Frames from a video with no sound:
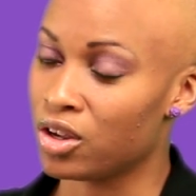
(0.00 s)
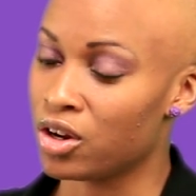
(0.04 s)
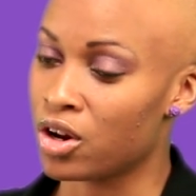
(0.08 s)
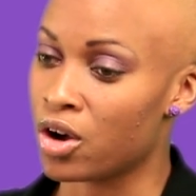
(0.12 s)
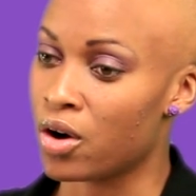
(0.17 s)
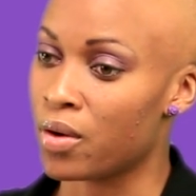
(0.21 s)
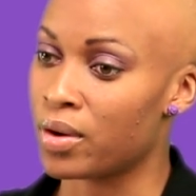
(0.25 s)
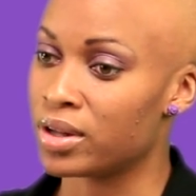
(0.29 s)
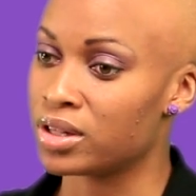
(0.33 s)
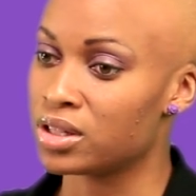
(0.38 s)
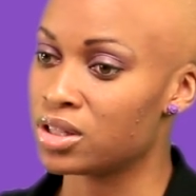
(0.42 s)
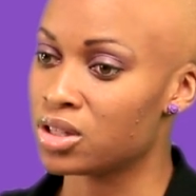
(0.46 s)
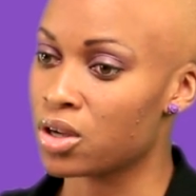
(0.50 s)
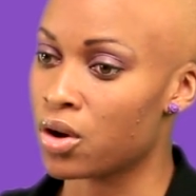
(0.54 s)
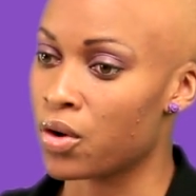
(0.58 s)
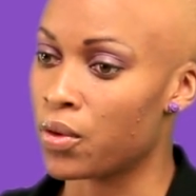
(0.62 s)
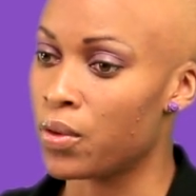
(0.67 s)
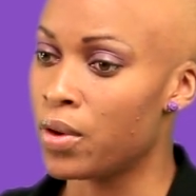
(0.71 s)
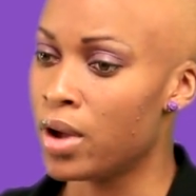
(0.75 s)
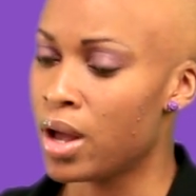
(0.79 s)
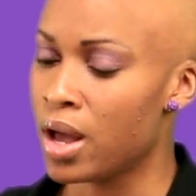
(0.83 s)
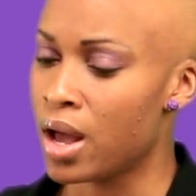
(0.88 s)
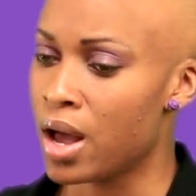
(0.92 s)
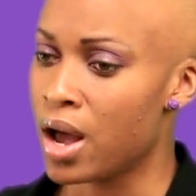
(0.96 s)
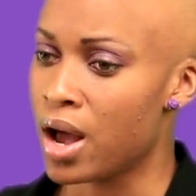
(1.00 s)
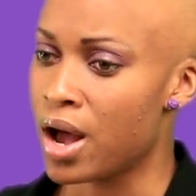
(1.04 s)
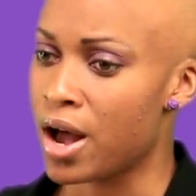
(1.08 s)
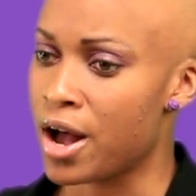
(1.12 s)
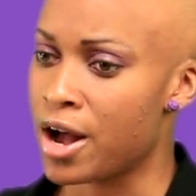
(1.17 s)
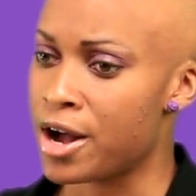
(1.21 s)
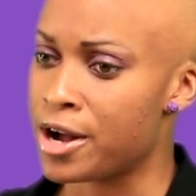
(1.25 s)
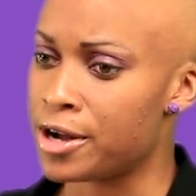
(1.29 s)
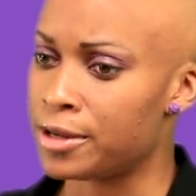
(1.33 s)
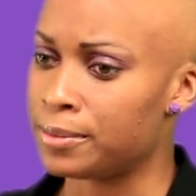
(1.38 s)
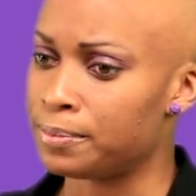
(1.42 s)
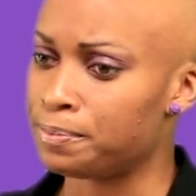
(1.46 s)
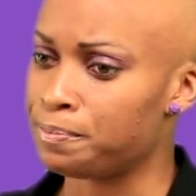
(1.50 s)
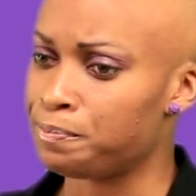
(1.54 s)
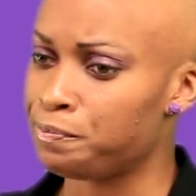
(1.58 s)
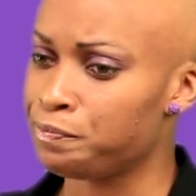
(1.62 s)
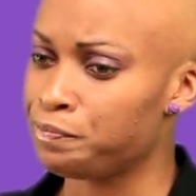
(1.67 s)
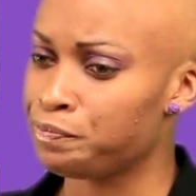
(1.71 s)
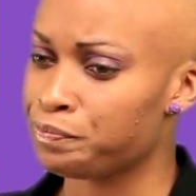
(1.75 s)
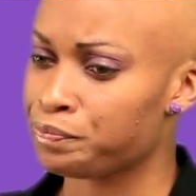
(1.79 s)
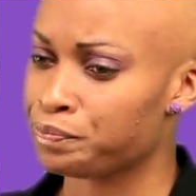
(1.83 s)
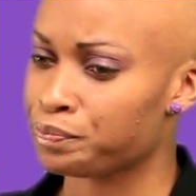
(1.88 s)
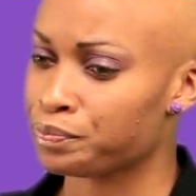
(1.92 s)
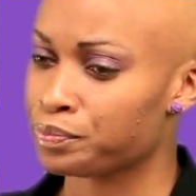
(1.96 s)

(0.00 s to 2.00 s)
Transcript: you know, and so, um,